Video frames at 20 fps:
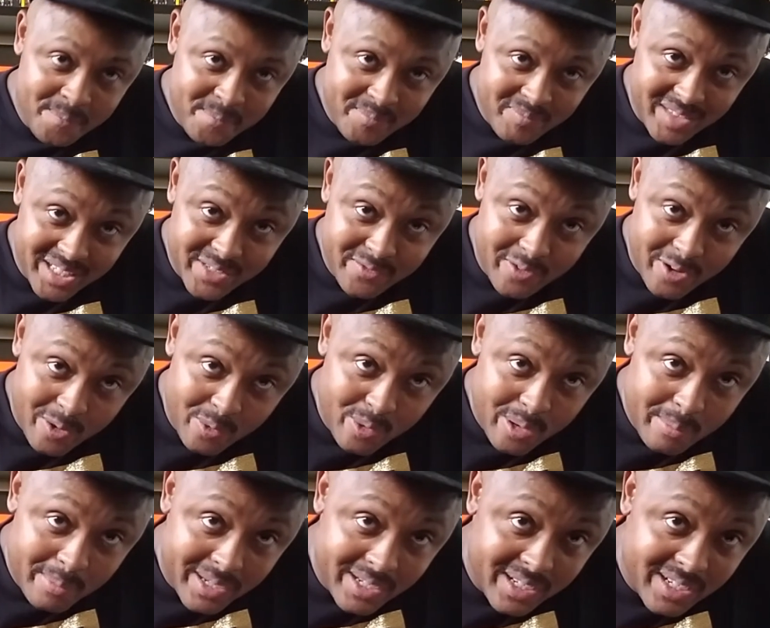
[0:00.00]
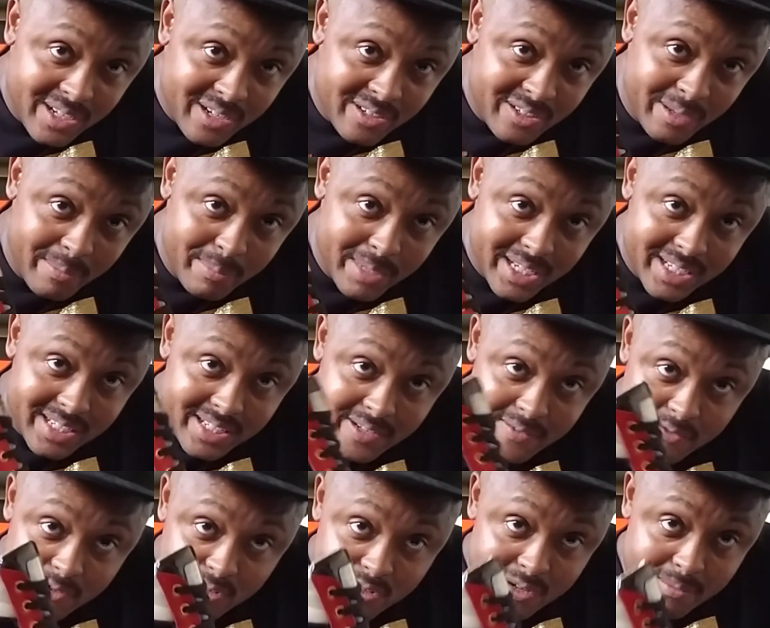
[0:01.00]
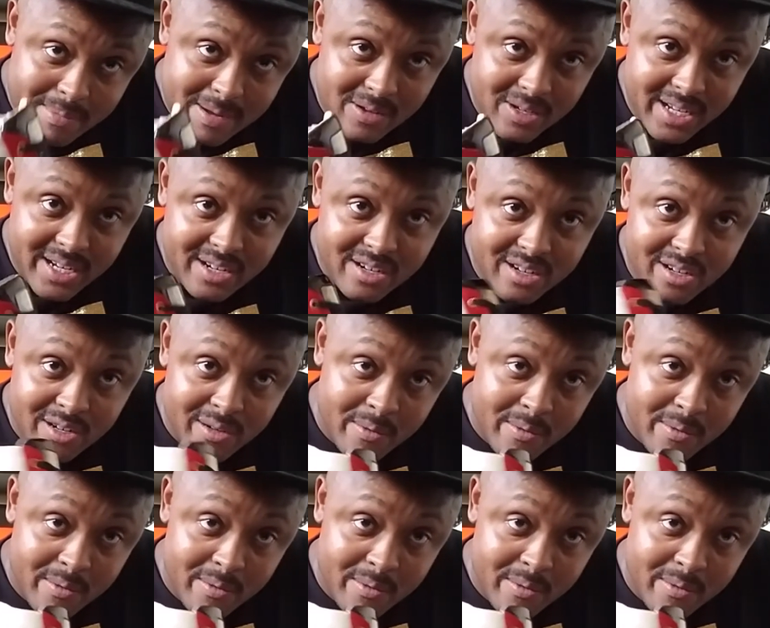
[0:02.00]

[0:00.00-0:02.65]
it's for a woman, you know. The men stuff gonna come out later.